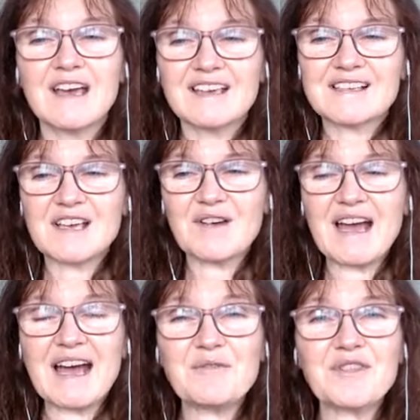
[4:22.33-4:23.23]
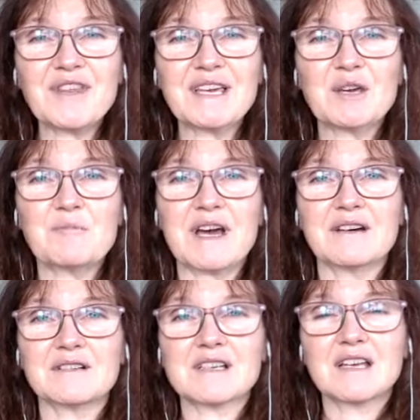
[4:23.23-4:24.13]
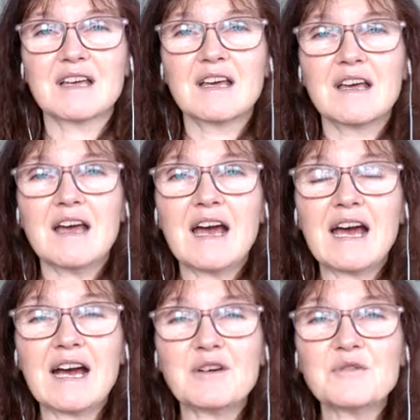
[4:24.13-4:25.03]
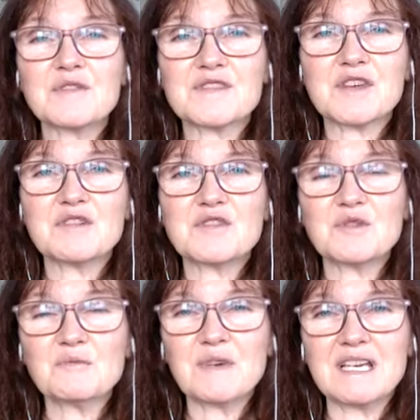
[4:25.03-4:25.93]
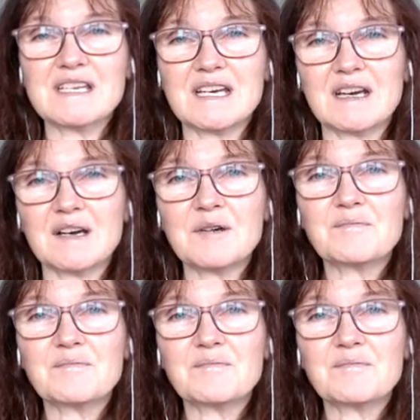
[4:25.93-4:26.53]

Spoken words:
So have a think about how social media